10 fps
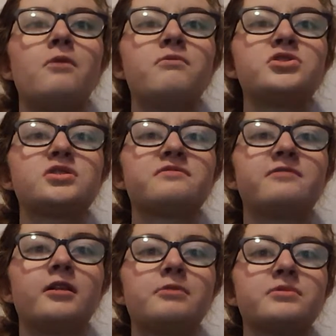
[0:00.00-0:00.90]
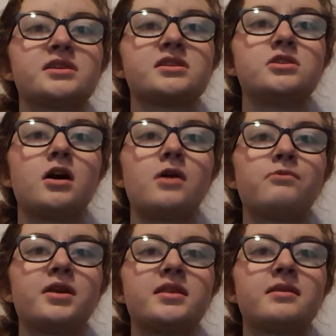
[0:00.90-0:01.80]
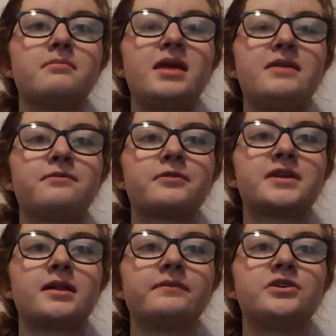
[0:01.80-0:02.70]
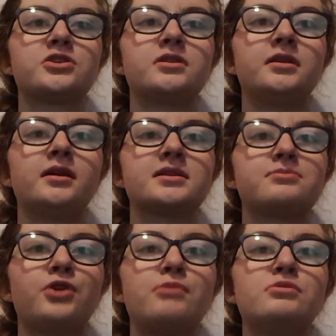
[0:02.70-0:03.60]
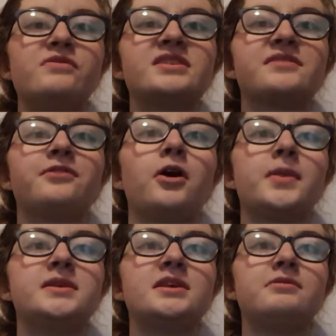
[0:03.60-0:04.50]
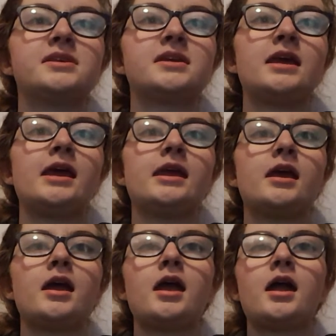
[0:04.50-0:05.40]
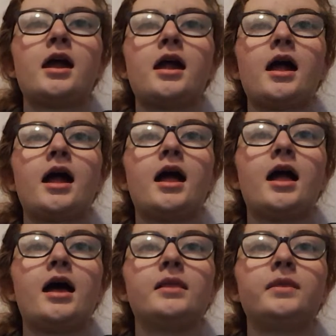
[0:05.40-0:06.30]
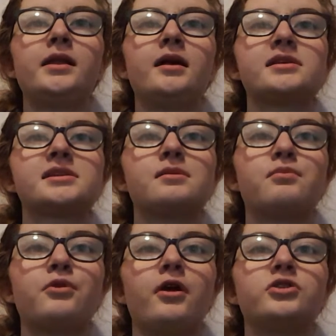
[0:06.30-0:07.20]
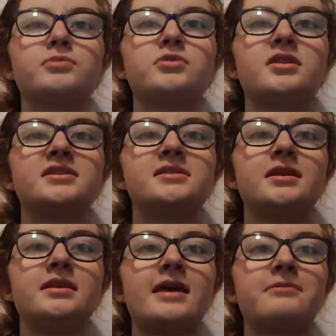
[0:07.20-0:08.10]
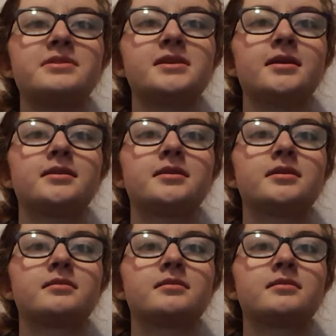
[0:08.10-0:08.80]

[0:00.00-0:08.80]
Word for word: Which of the following was not one of the made-for-television Little House on the Prairie movies that followed the Series K? Uh, Little House on the Prairie, Trip to the City, that was it.